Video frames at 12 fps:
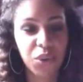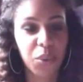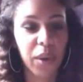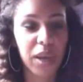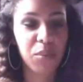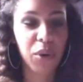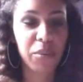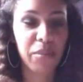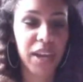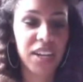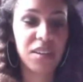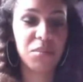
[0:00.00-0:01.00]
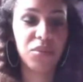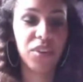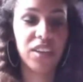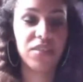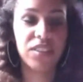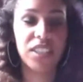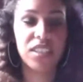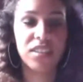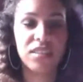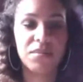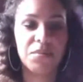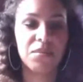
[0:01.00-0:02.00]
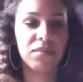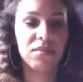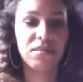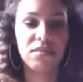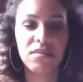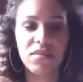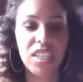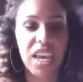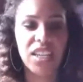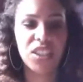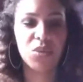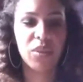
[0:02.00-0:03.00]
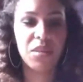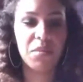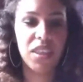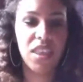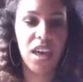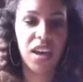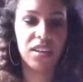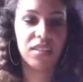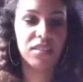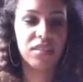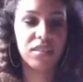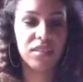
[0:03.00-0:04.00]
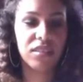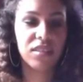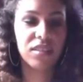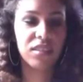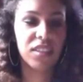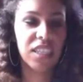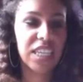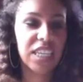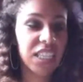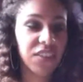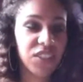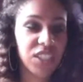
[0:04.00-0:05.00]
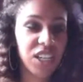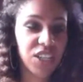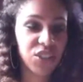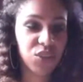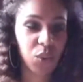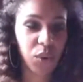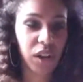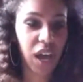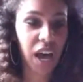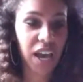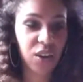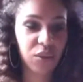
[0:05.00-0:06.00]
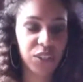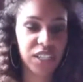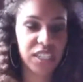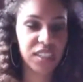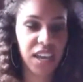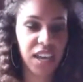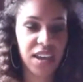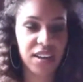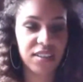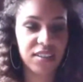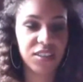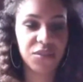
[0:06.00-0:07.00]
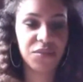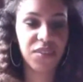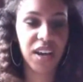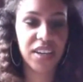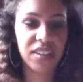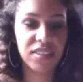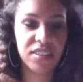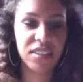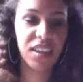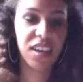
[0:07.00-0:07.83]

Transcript: Sir Waymar met him bravely. "Dance with me then." He lifted his sword high over his head, defiant.